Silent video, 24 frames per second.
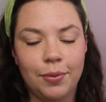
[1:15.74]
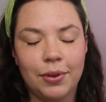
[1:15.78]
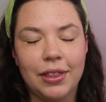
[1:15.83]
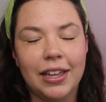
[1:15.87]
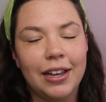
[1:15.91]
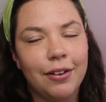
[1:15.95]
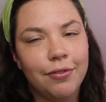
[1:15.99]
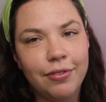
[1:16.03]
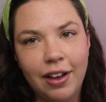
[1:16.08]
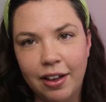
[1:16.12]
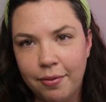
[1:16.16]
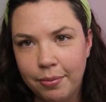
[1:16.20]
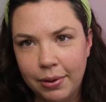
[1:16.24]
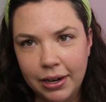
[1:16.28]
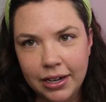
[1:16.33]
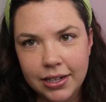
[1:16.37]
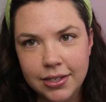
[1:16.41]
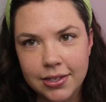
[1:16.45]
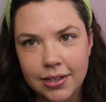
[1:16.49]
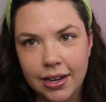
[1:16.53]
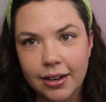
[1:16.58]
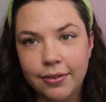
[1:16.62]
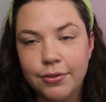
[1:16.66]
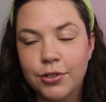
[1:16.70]
with like 5
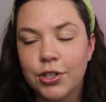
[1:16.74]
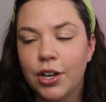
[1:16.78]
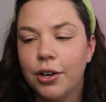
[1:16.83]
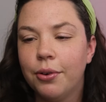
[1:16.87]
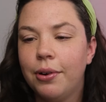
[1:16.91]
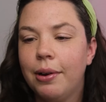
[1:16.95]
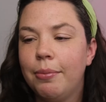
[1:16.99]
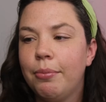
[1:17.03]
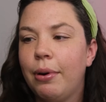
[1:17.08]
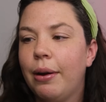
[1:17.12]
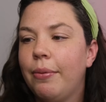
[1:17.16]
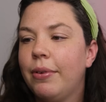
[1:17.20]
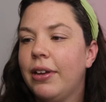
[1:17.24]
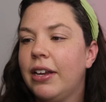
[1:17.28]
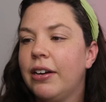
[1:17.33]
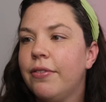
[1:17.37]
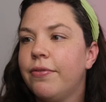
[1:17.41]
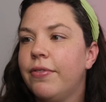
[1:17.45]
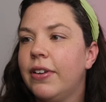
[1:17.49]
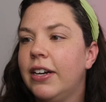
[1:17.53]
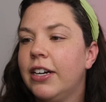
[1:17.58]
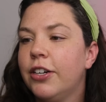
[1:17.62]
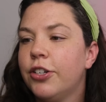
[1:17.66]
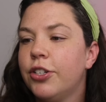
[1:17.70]
minutes left. So I'm probably gonna
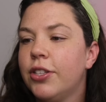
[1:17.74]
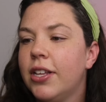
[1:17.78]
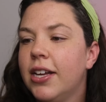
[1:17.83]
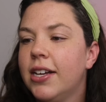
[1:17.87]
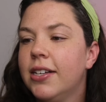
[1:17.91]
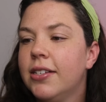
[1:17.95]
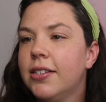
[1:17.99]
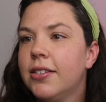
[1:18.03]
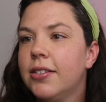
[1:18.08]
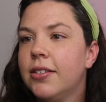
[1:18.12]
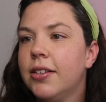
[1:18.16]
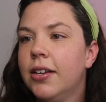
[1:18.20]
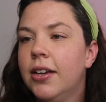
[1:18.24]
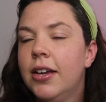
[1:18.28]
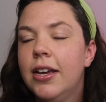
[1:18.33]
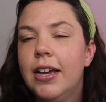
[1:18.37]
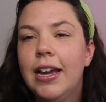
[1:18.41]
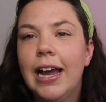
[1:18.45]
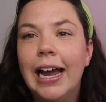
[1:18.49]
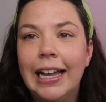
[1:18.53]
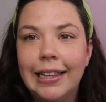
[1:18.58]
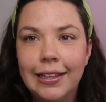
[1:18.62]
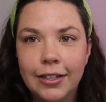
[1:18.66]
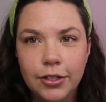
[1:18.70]
finish this
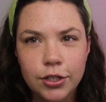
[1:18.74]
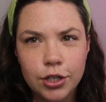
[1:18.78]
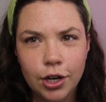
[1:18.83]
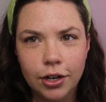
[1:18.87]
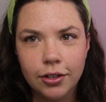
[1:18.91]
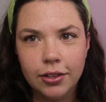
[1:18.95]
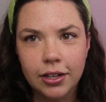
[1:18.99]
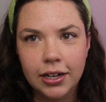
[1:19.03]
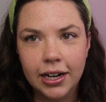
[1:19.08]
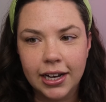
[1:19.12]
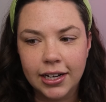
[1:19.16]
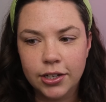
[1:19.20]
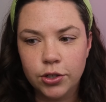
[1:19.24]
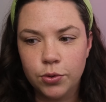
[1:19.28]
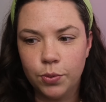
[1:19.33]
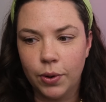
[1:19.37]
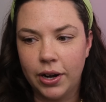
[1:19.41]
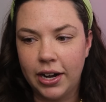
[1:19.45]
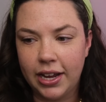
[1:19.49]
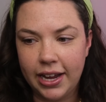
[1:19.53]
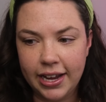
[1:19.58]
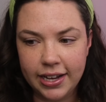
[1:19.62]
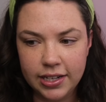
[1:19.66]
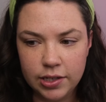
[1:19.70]
and then start the next
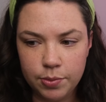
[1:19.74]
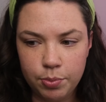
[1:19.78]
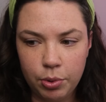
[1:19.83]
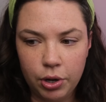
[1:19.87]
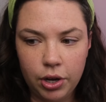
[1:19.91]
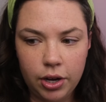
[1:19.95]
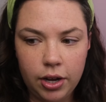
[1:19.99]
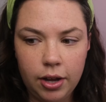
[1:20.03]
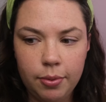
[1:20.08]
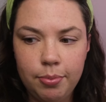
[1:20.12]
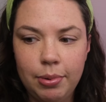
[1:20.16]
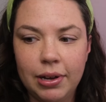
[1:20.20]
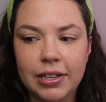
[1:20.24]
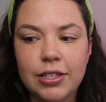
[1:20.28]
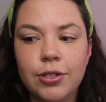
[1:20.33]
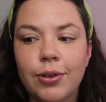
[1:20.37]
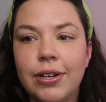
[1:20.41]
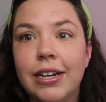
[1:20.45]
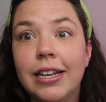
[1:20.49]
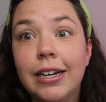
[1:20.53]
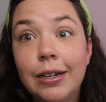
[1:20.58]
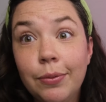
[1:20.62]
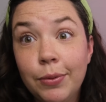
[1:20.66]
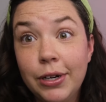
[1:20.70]
Renegades book. So I
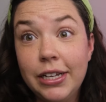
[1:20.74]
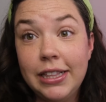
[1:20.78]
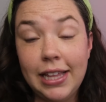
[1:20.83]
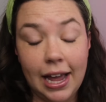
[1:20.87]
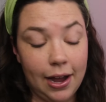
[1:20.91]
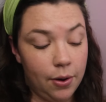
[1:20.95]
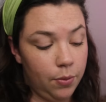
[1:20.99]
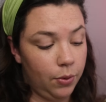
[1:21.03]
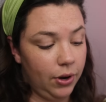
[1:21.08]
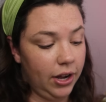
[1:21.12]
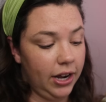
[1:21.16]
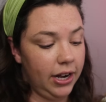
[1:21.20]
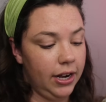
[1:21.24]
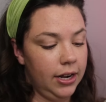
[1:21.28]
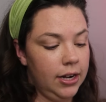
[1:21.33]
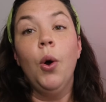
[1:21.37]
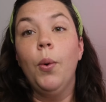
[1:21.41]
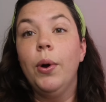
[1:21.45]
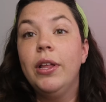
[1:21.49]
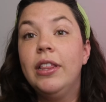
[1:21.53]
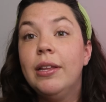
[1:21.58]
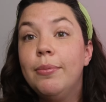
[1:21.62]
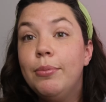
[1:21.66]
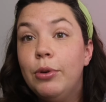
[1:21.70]
didn't read that one.
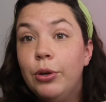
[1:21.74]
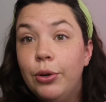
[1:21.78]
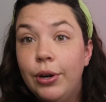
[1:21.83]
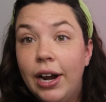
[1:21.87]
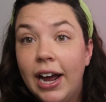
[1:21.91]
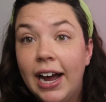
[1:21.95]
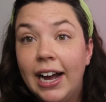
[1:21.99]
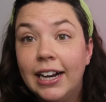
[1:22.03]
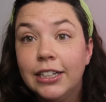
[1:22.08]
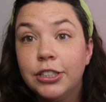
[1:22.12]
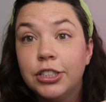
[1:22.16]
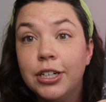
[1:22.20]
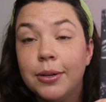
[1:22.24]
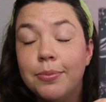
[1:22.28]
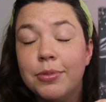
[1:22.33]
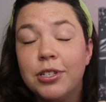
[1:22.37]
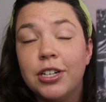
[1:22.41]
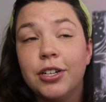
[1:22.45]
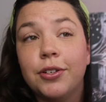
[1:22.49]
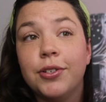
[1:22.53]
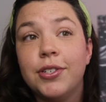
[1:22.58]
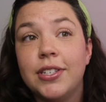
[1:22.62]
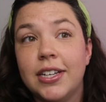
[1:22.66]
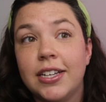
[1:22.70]
When the Moon Hatched, I'm
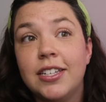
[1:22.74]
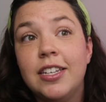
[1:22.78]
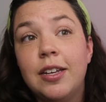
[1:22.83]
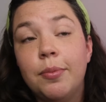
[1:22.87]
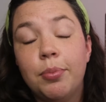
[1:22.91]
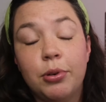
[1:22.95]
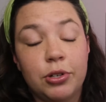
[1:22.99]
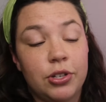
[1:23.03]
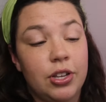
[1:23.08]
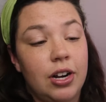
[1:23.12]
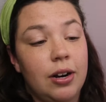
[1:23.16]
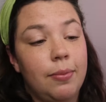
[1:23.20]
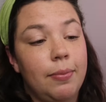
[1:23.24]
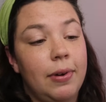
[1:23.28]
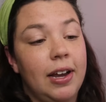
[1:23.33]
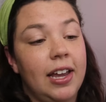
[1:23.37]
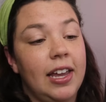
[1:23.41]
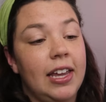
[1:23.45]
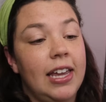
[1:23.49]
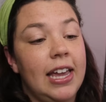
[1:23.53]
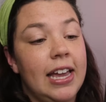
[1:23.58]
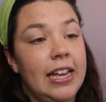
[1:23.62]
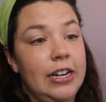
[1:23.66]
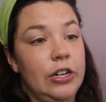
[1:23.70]
still 60% on
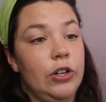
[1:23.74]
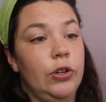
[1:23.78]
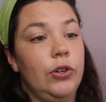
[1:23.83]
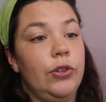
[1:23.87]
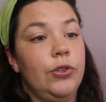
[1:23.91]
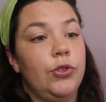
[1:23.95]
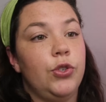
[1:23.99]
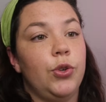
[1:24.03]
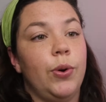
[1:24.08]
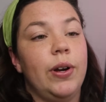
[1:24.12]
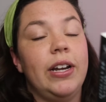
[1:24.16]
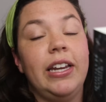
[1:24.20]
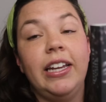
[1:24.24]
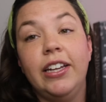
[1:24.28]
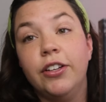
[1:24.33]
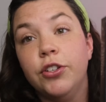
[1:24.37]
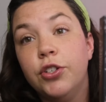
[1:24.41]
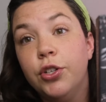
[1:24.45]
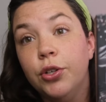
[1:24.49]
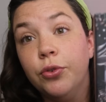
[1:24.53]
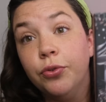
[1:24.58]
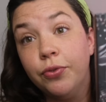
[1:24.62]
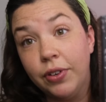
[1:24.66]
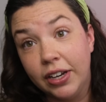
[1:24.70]
my Kindle, so I need
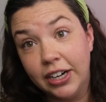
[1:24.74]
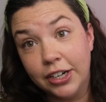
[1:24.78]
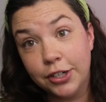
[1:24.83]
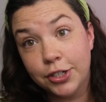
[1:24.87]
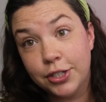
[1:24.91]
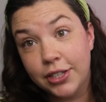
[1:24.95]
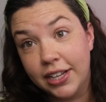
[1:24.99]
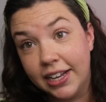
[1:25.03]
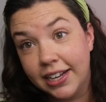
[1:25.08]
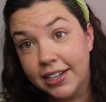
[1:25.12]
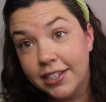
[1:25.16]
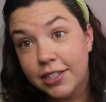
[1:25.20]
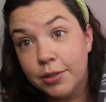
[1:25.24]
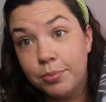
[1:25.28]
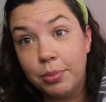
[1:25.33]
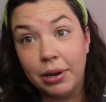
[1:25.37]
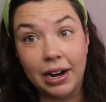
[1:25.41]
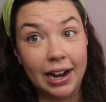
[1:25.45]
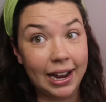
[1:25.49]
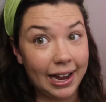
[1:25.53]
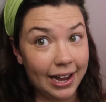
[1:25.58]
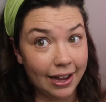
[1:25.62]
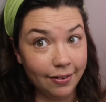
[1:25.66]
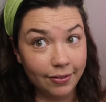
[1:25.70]
to finish this, but
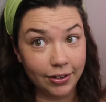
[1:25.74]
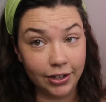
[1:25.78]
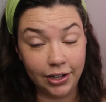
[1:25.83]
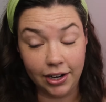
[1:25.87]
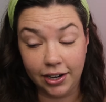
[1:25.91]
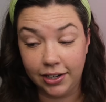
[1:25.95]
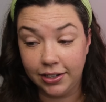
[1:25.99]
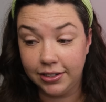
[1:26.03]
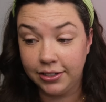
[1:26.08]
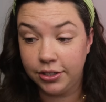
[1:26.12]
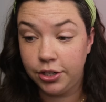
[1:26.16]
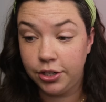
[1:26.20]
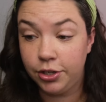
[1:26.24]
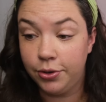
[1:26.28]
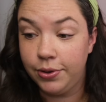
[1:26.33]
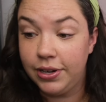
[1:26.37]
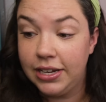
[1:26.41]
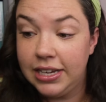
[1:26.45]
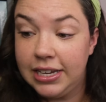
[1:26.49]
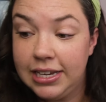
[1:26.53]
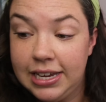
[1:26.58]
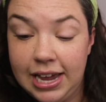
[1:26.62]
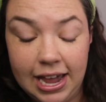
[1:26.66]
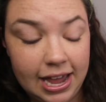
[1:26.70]
I haven't gotten to it
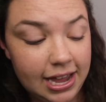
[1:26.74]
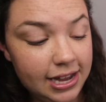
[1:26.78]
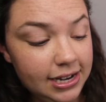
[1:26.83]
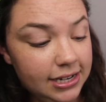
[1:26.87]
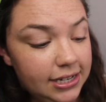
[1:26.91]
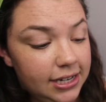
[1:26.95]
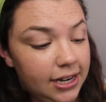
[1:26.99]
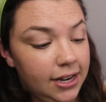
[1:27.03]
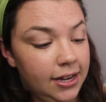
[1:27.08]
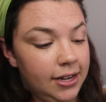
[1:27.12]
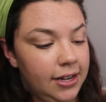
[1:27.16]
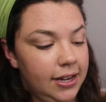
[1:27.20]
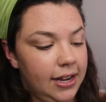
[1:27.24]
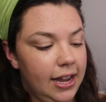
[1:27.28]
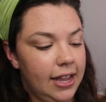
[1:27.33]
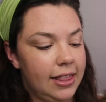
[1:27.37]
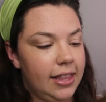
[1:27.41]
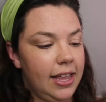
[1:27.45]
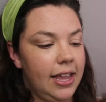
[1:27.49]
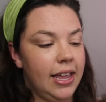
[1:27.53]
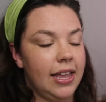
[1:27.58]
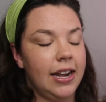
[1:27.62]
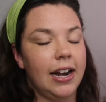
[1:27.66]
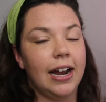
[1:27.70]
yet. And
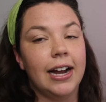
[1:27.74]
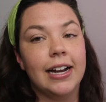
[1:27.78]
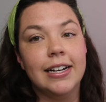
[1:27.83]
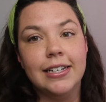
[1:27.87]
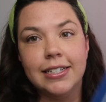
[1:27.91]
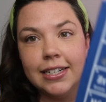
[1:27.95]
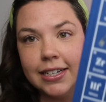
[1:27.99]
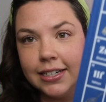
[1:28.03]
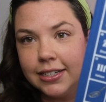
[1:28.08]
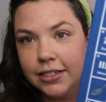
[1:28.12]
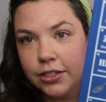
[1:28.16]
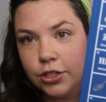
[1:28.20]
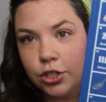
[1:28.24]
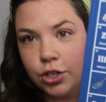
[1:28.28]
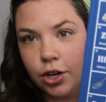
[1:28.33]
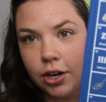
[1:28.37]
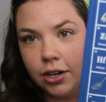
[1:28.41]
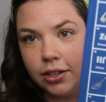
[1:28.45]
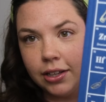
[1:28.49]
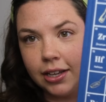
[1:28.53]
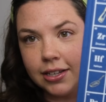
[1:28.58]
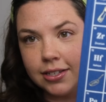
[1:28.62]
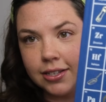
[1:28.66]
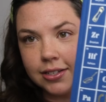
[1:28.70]
then I didn't
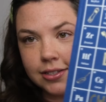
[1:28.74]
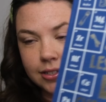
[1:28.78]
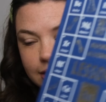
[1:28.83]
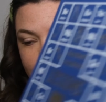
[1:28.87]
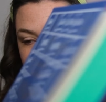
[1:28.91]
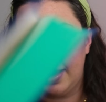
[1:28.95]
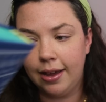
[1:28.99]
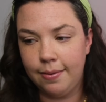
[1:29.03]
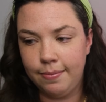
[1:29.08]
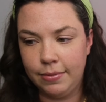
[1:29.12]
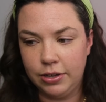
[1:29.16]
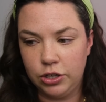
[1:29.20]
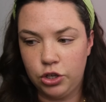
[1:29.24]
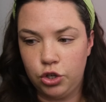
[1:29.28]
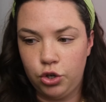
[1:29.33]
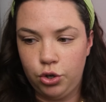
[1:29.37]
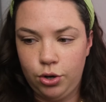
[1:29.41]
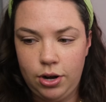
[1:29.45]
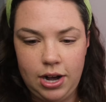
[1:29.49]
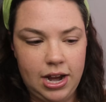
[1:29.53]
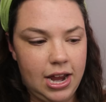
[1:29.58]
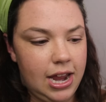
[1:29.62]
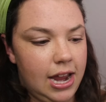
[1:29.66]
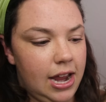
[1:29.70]
start Lessons in
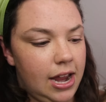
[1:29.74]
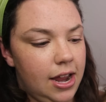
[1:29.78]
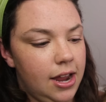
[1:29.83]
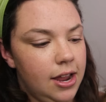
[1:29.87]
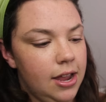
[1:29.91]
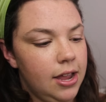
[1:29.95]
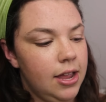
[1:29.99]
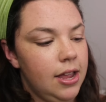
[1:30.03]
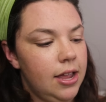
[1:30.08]
Chemistry.